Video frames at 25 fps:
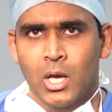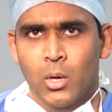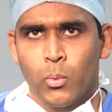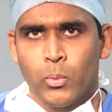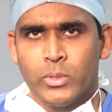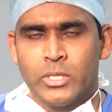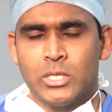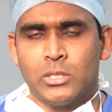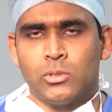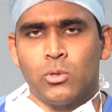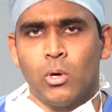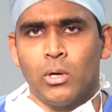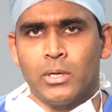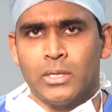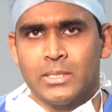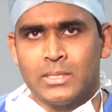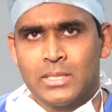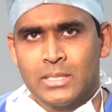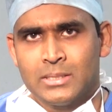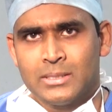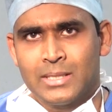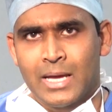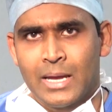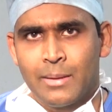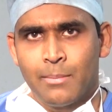which is called as a
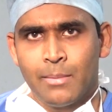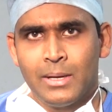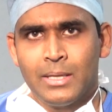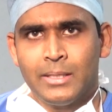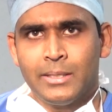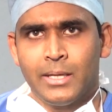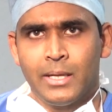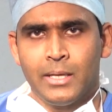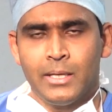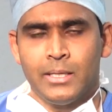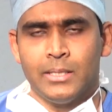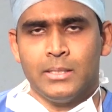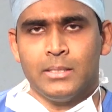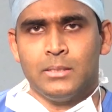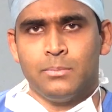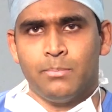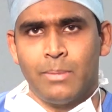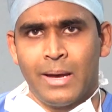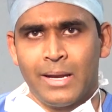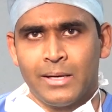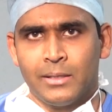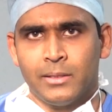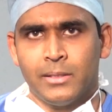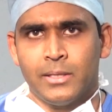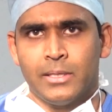simultaneous
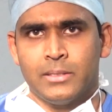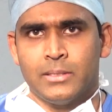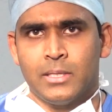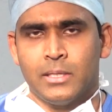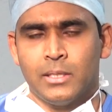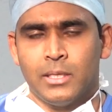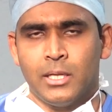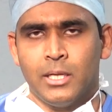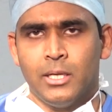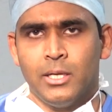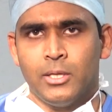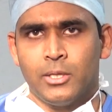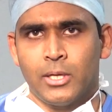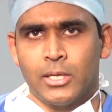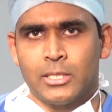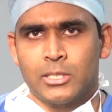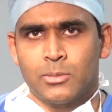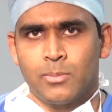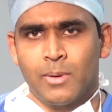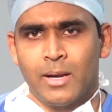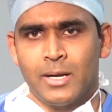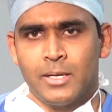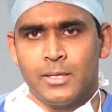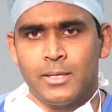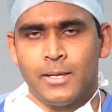pancreas and kidney
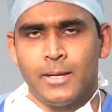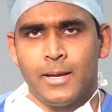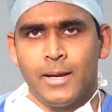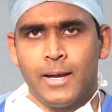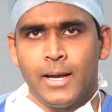transplant.